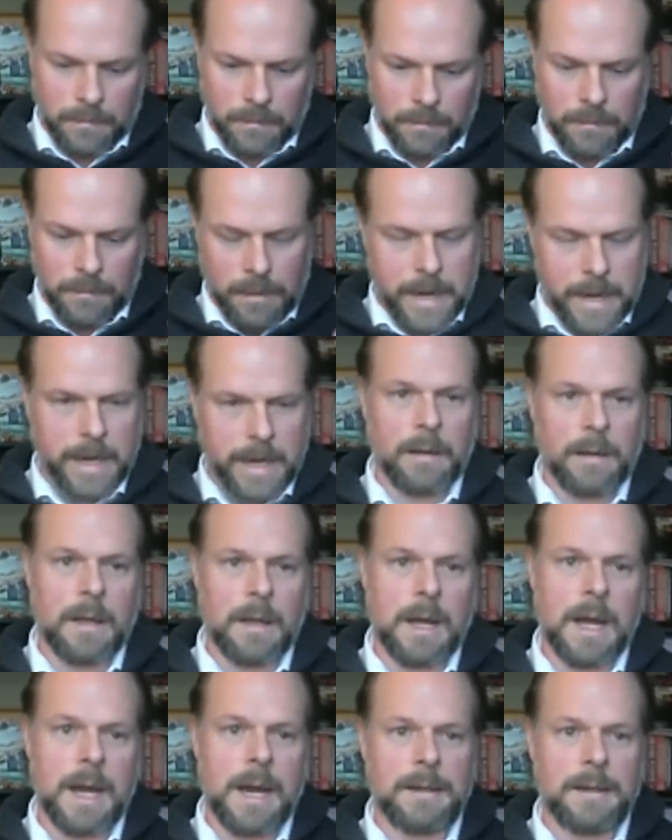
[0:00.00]

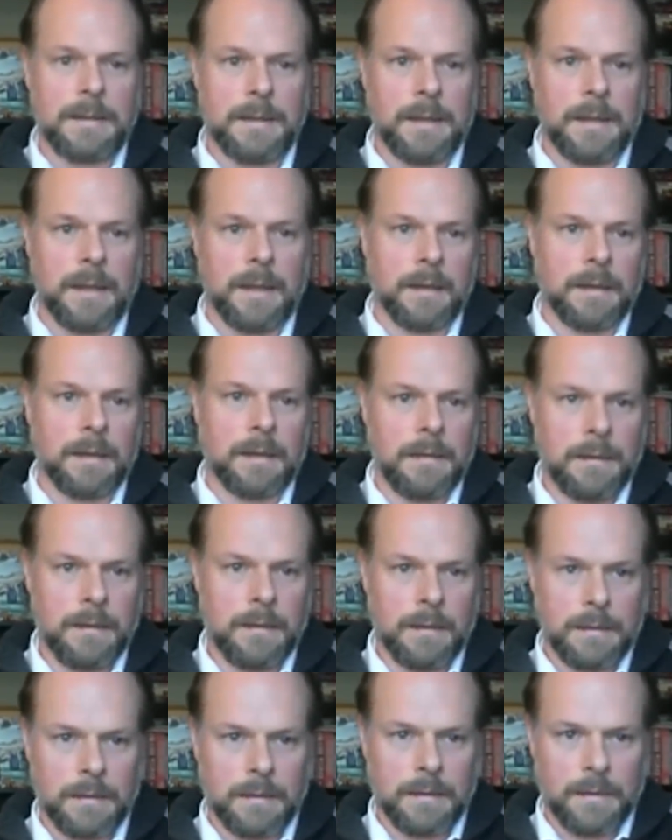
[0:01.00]
analyzing
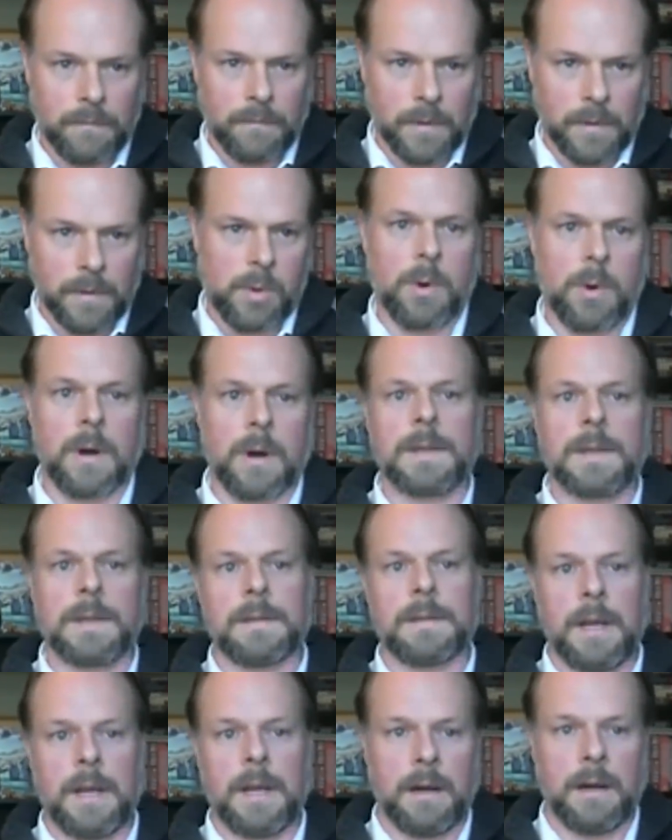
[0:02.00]
reports,
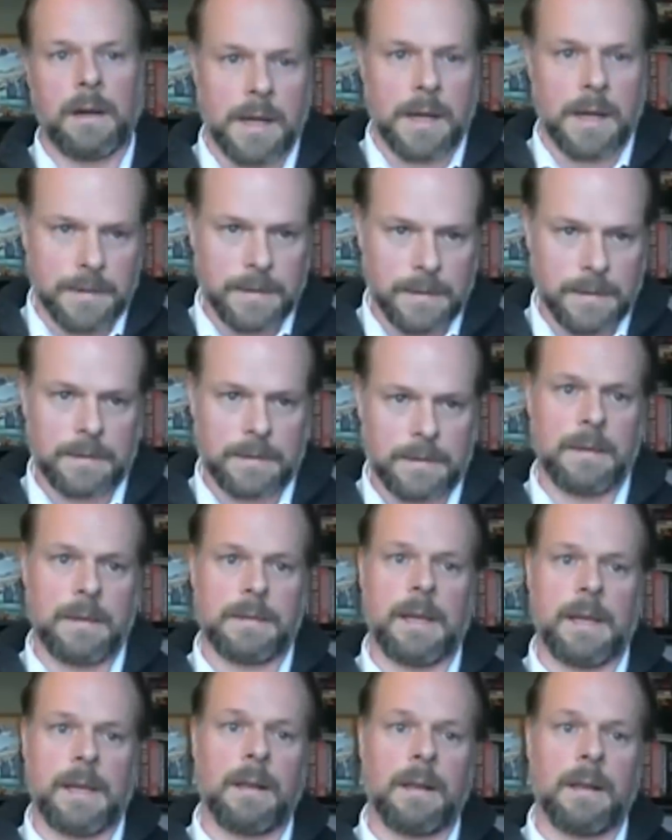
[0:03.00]
analyzing studies,
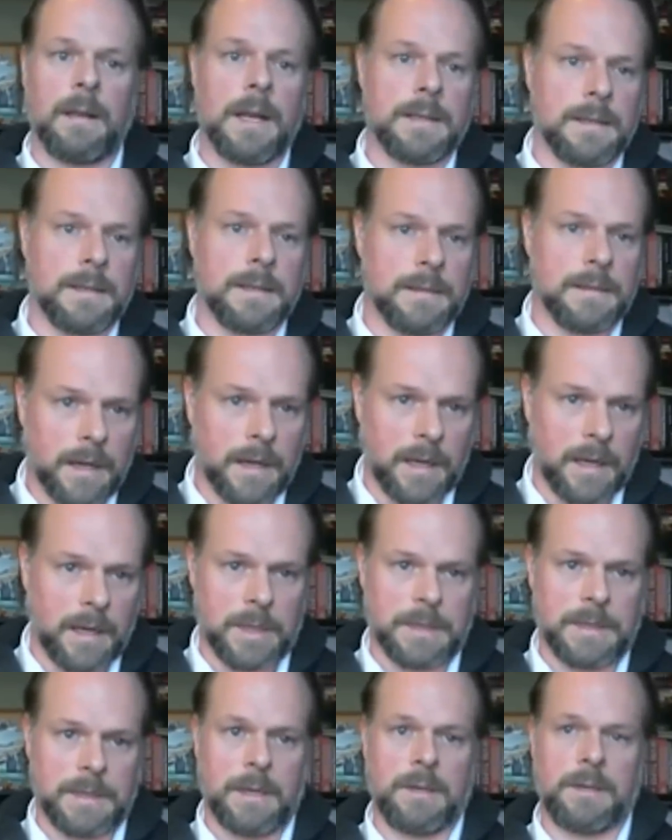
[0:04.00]
analyzing
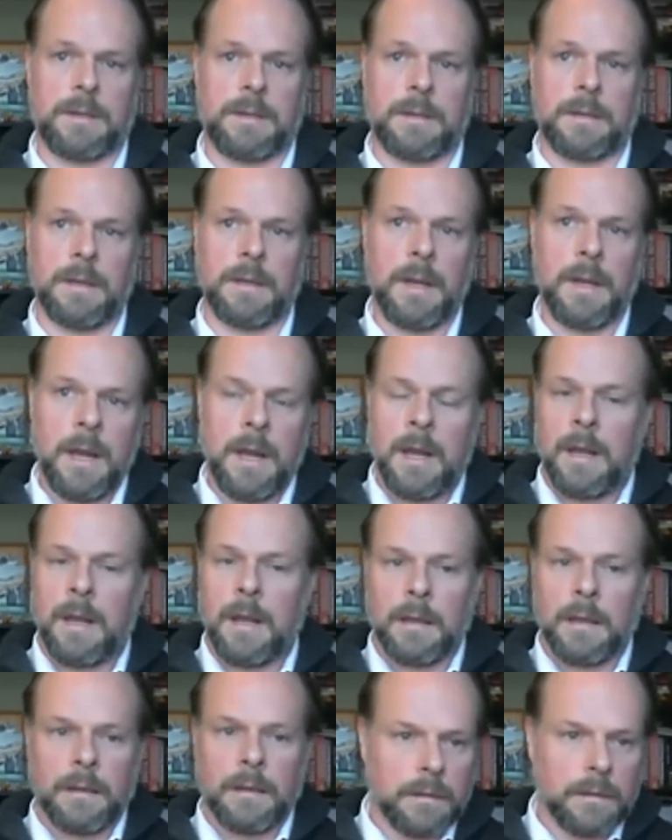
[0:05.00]
documentation,
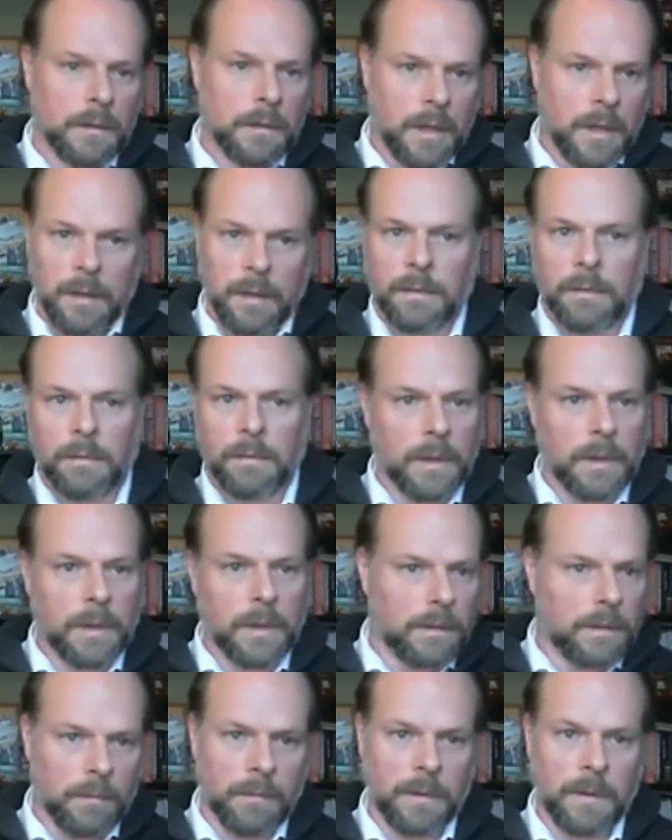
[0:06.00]
looking through it
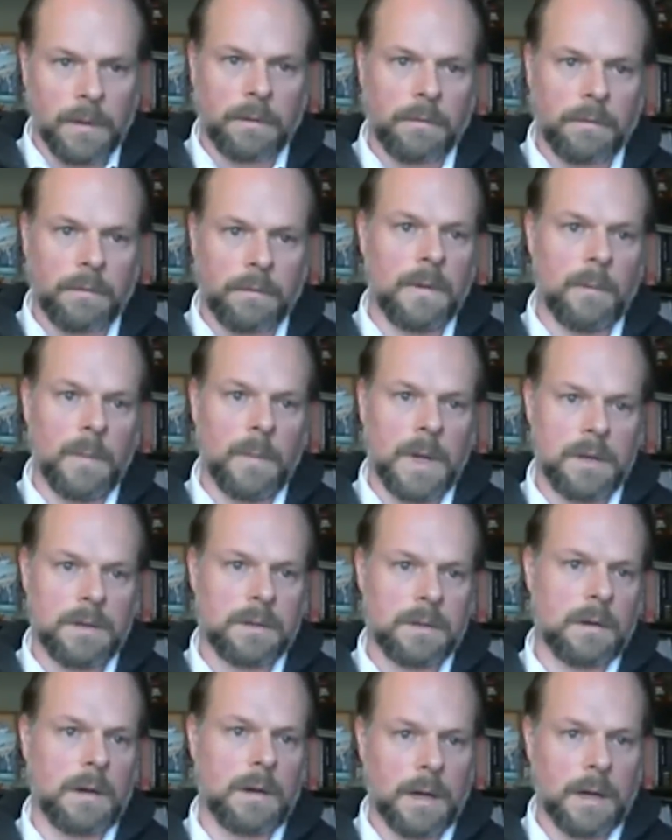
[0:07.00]
through and through to make
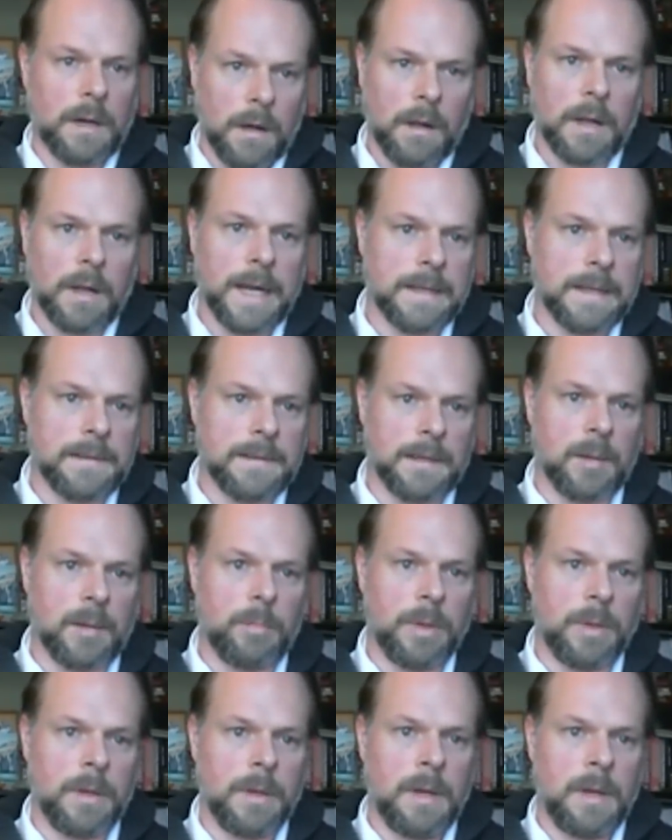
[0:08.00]
sure it all adds up,
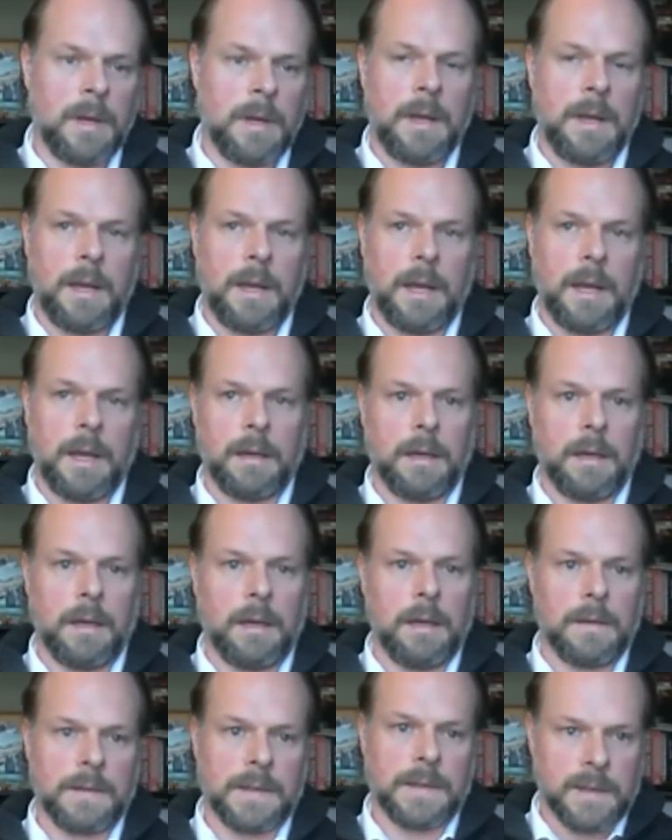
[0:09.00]
and
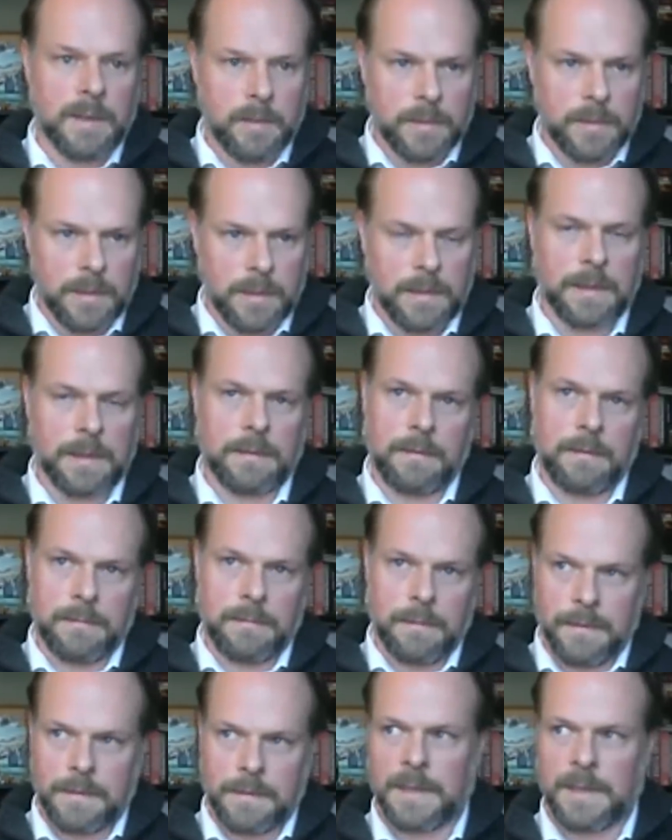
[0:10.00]
it's
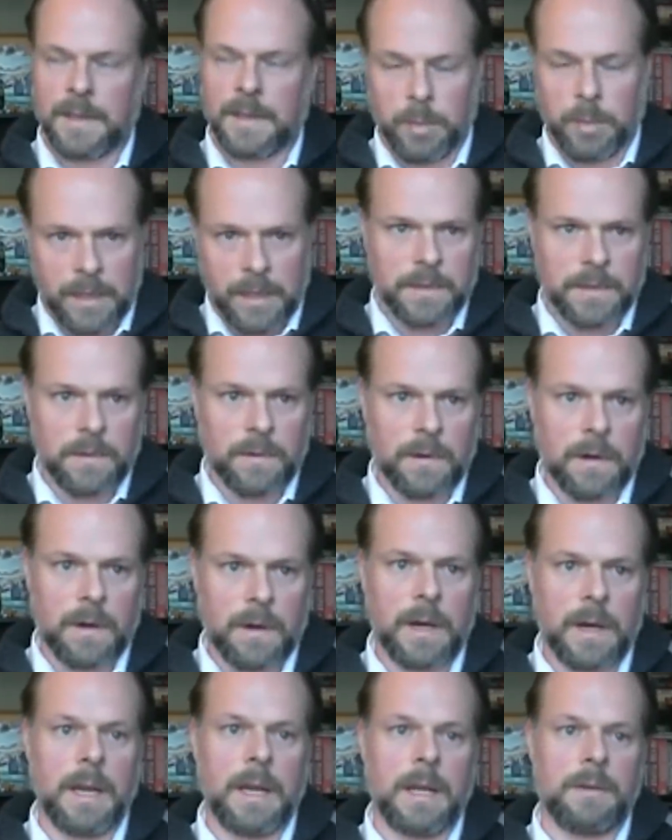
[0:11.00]

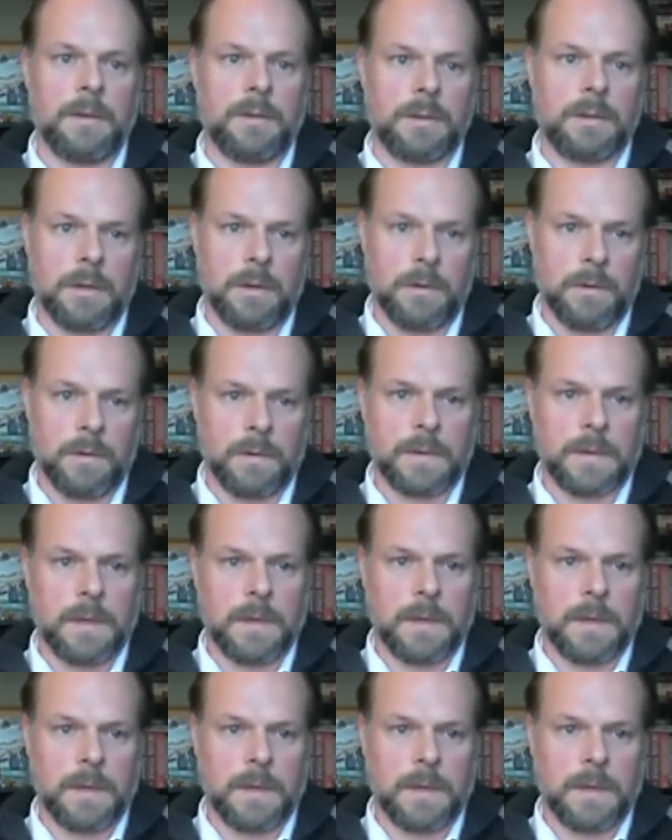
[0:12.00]
explanatory. It shows